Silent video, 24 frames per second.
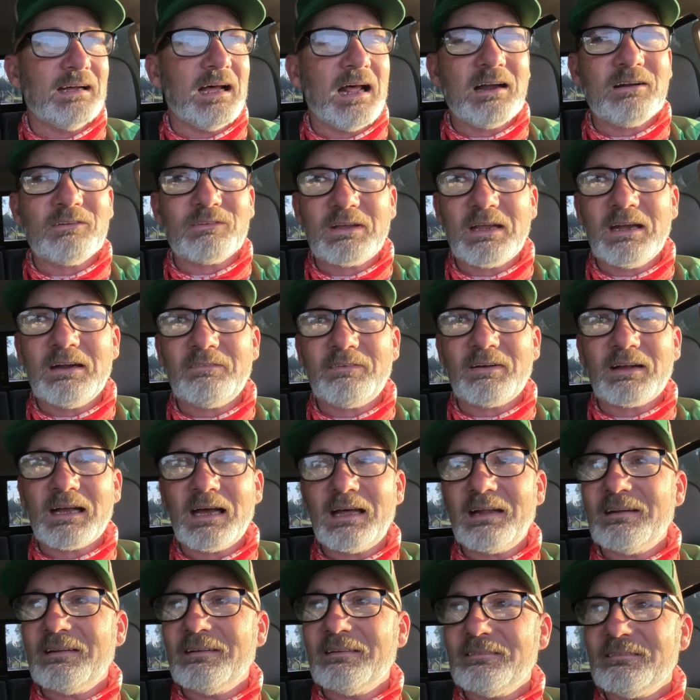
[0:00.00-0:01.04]
I don't care if I
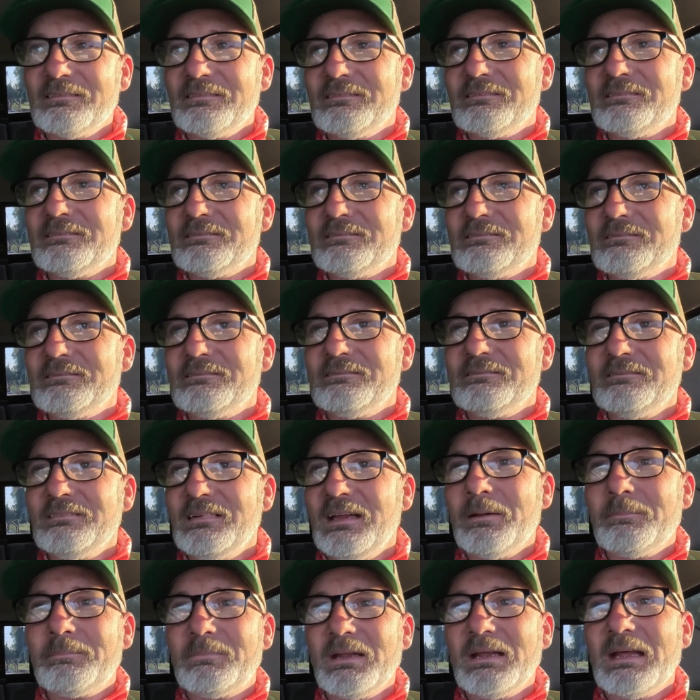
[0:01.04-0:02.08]
got to
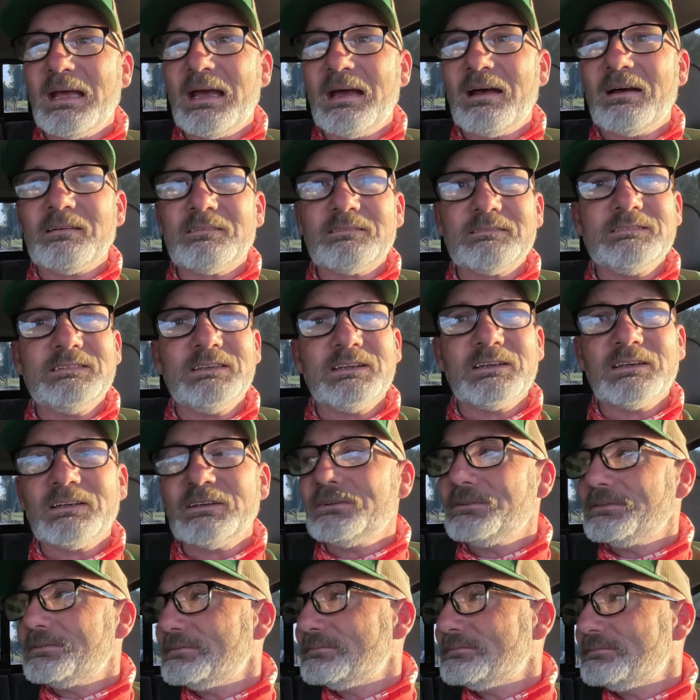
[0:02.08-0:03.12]
empty out, you
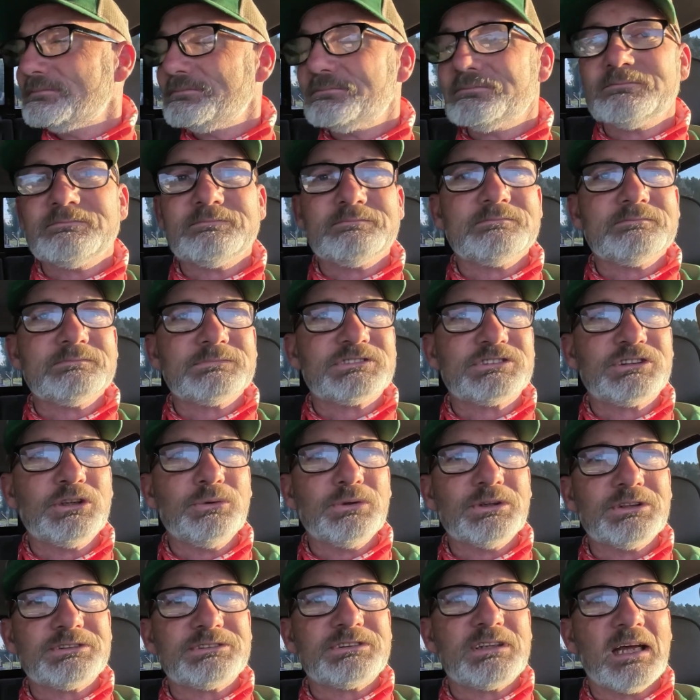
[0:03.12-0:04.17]
know,
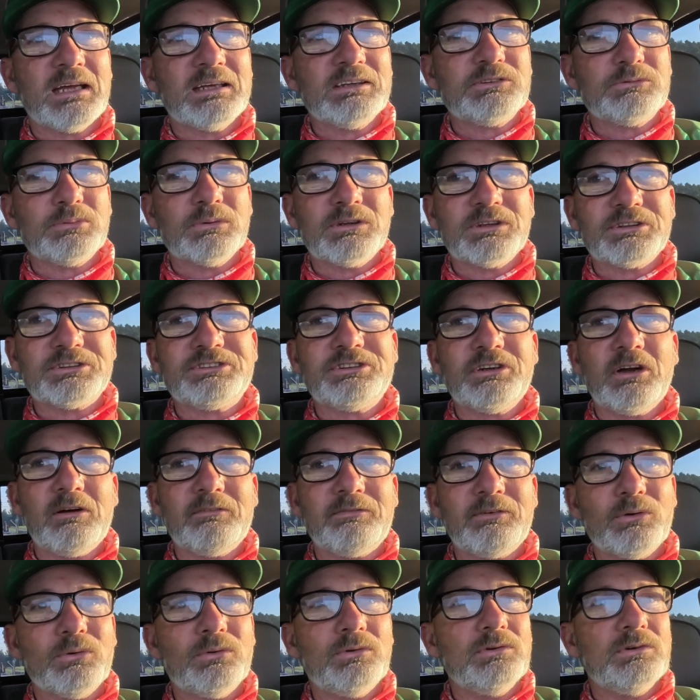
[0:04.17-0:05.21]
sewage tanks with a
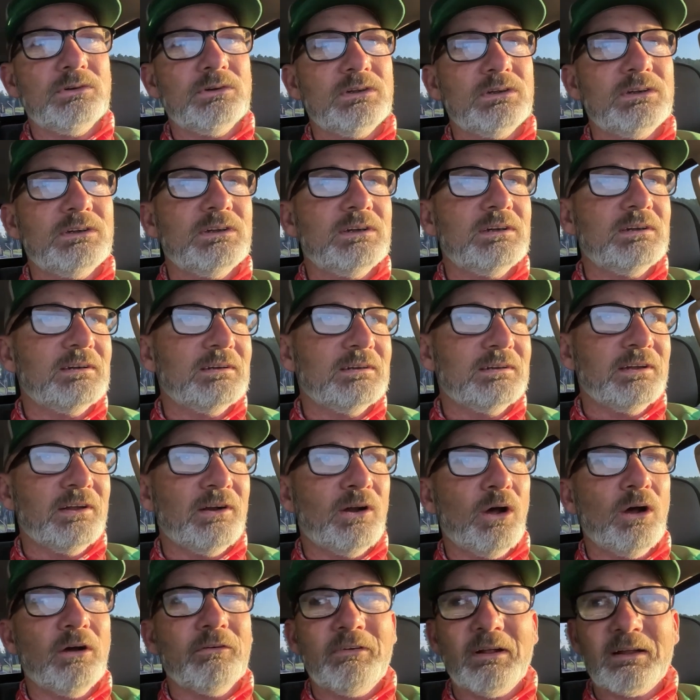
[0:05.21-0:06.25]
shovel. You
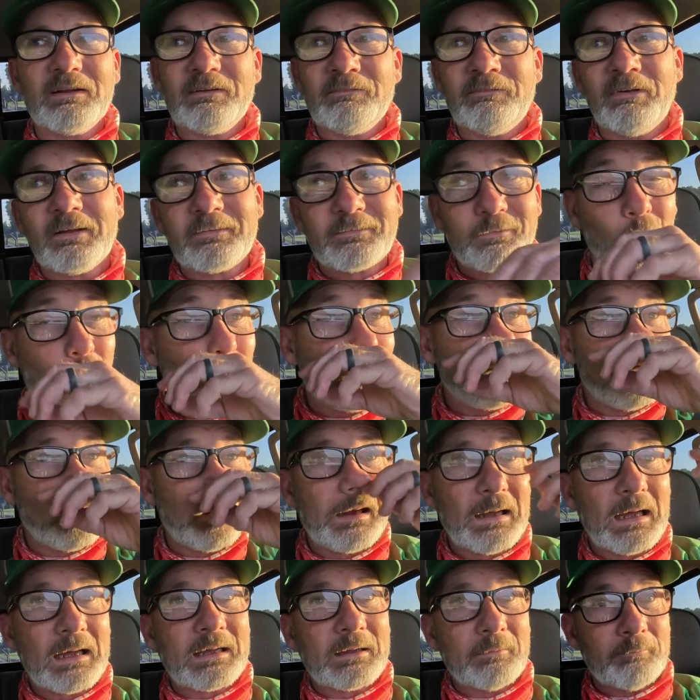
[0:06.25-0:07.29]
know, if, that, if that's the only
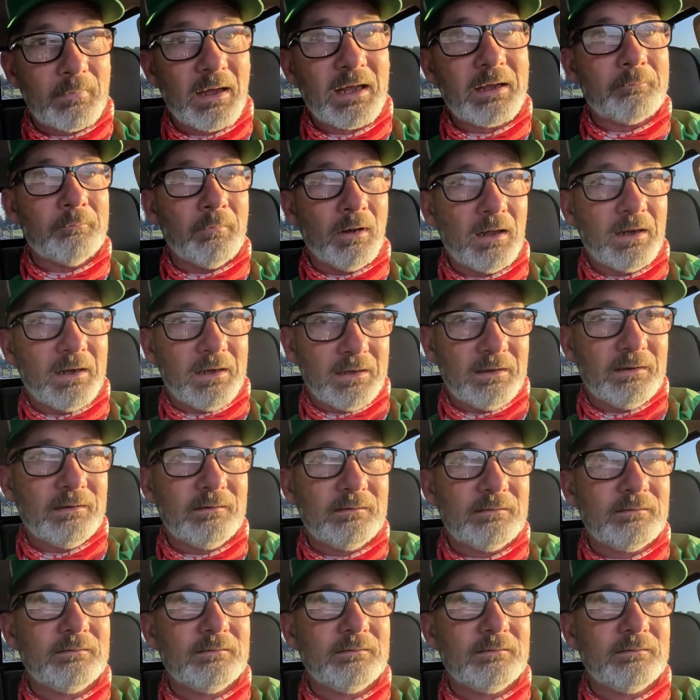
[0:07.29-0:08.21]
way I can make money.